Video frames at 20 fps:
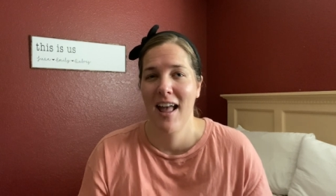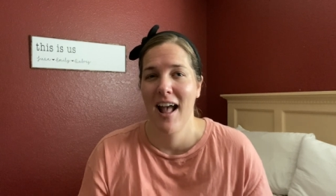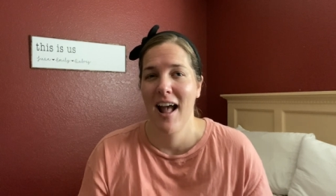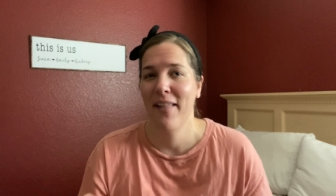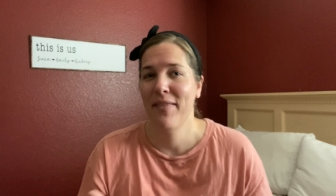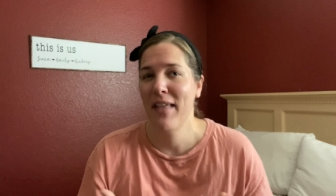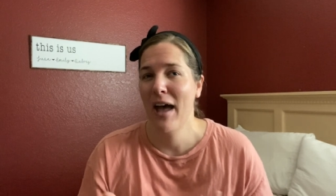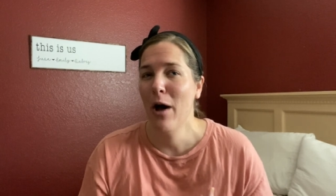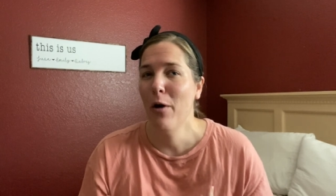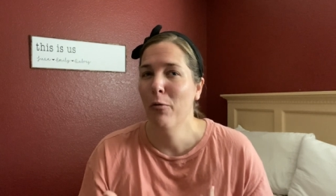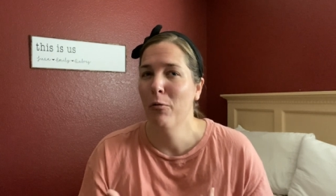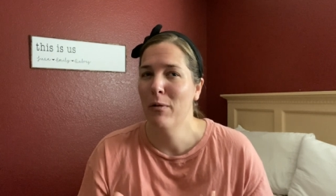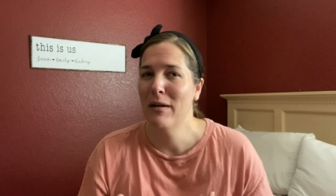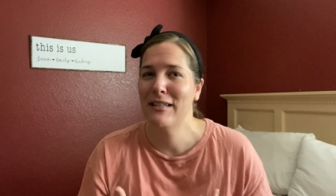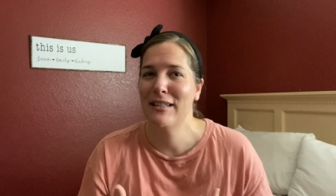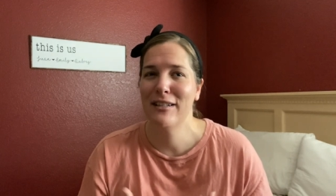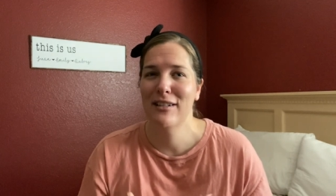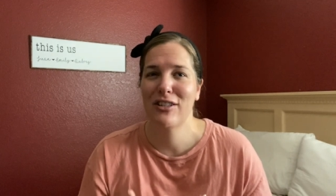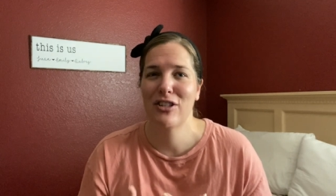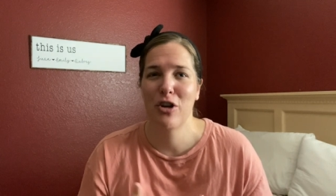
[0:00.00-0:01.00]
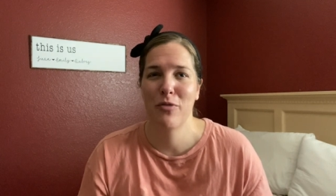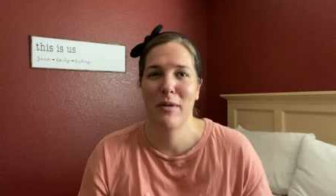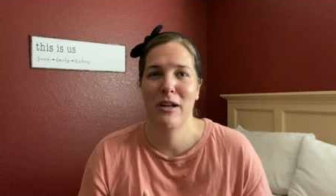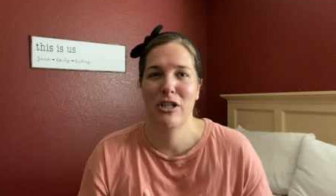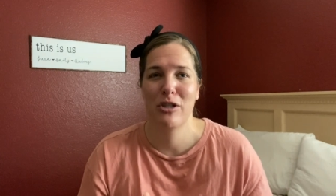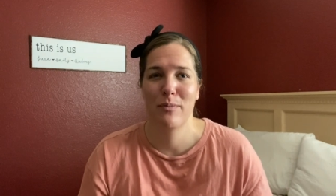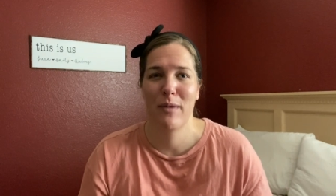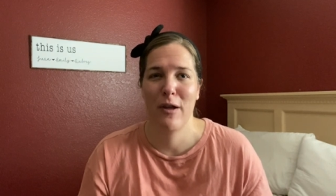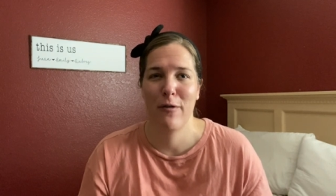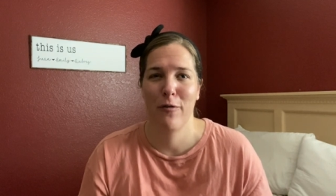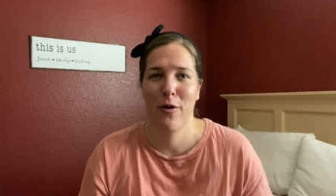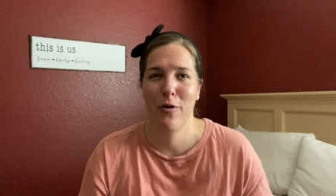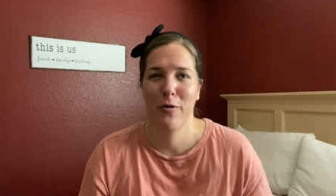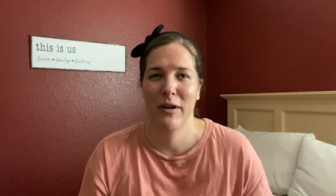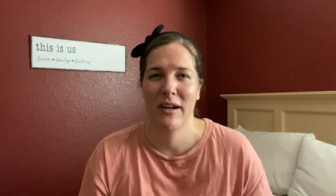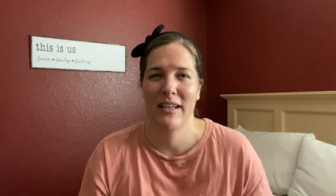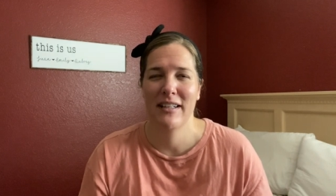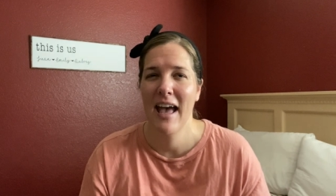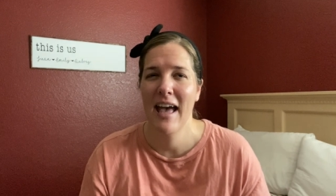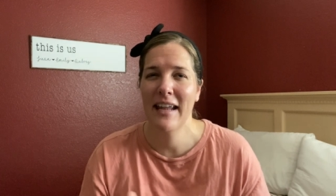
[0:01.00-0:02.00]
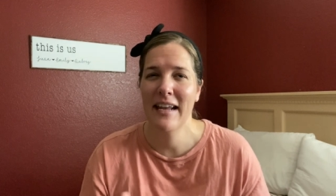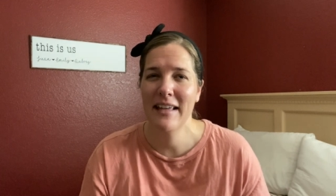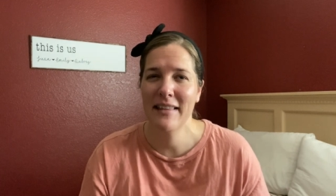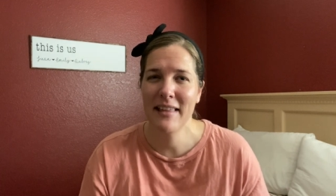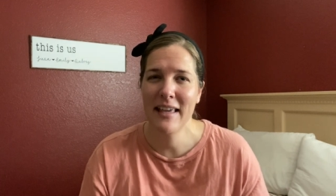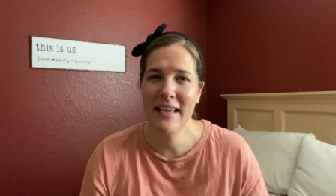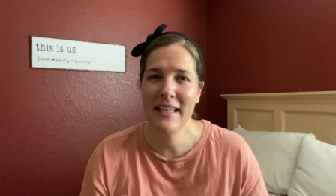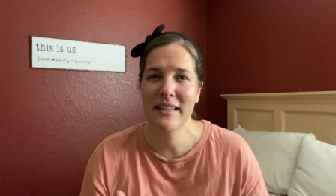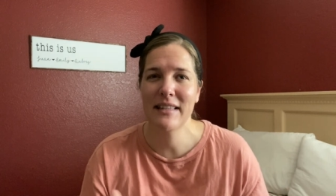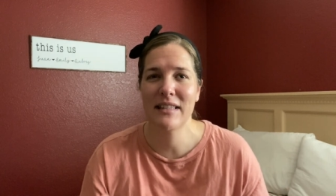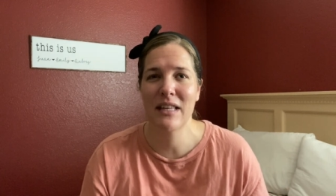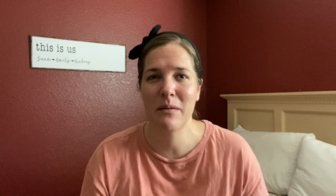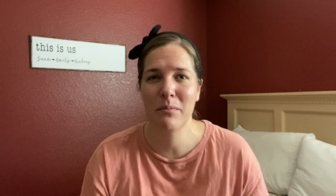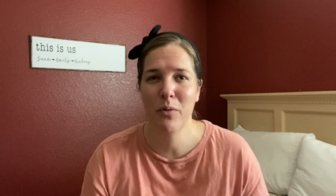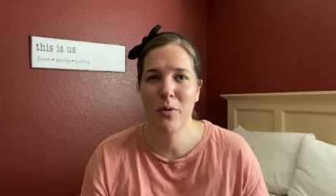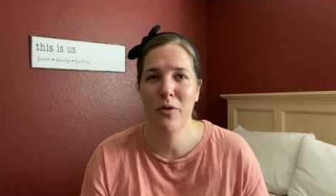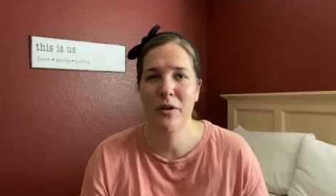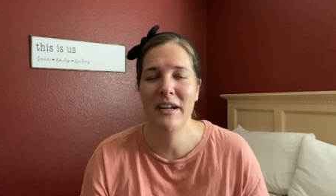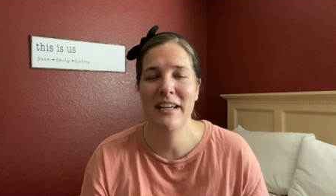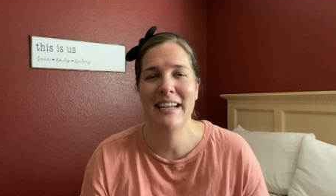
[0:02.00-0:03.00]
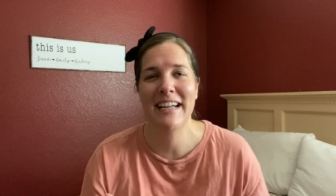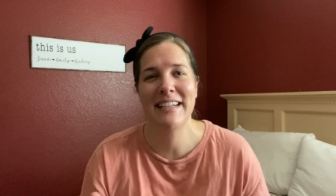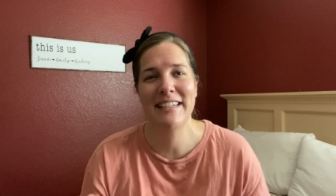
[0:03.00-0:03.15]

And that wasn't so much my focus. And I think at some point I